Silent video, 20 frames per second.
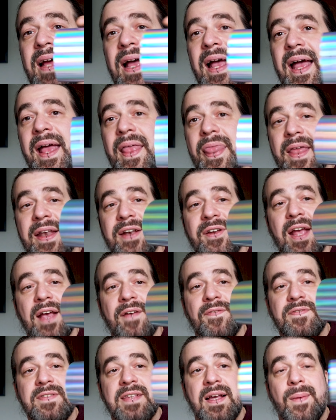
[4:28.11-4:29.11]
and then you
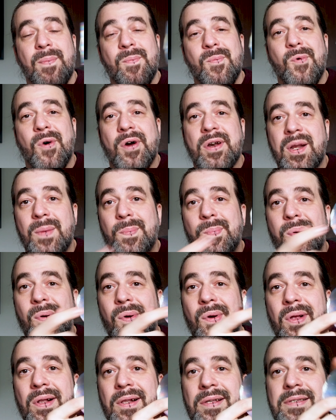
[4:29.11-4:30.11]
have some water
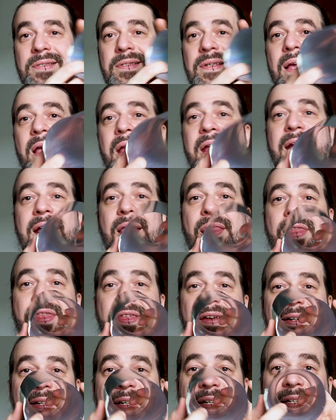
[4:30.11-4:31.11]
pearls
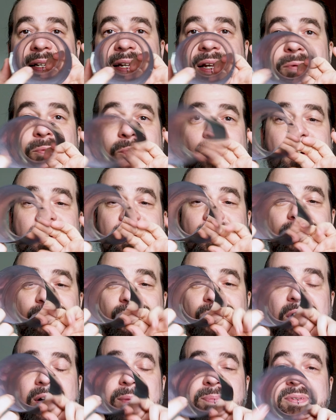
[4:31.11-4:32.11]
inside and water
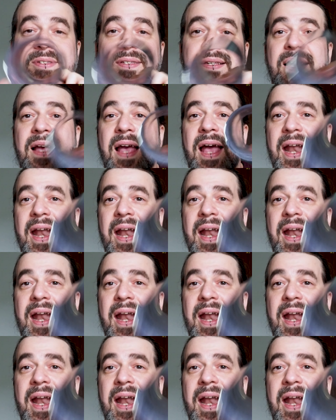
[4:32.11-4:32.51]
drops,